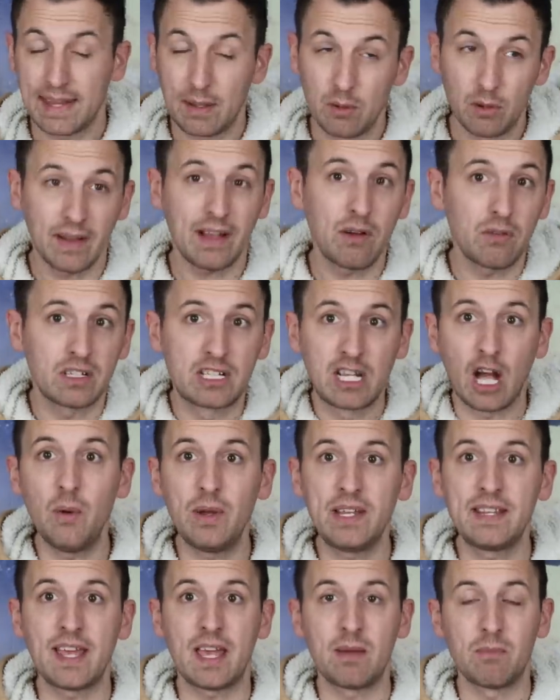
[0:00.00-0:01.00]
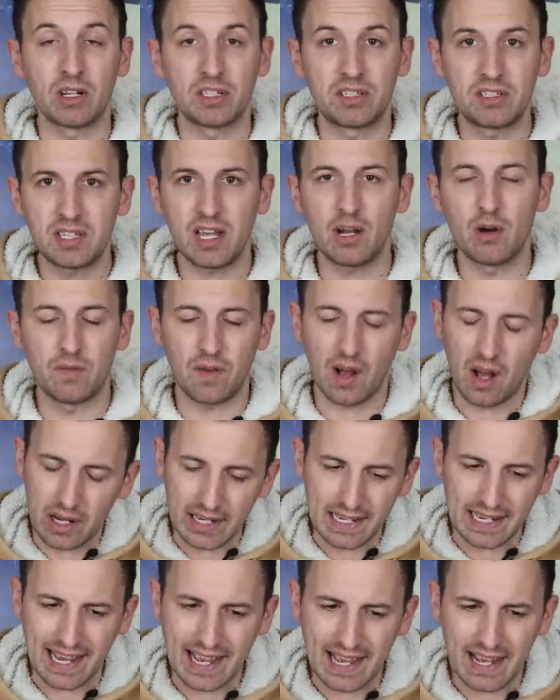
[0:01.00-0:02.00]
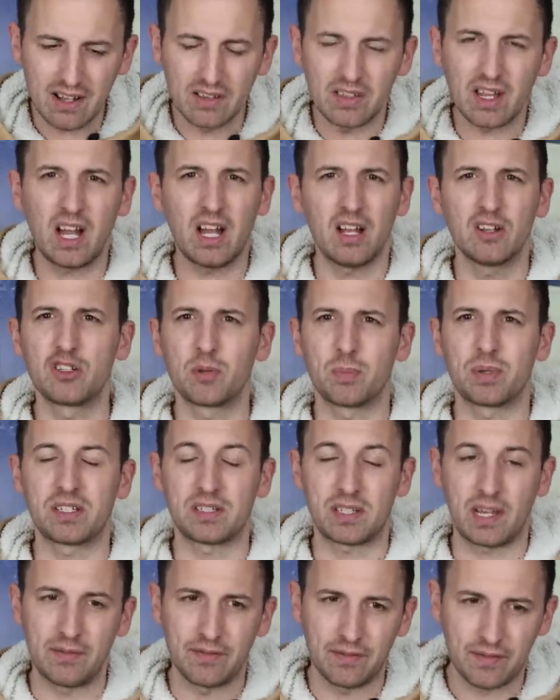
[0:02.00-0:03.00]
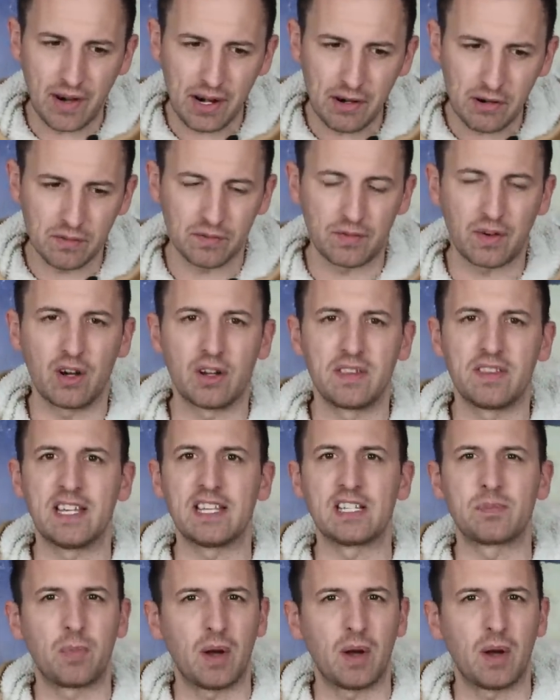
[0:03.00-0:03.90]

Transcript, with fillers: Now, without going there myself, I can't 100% verify this,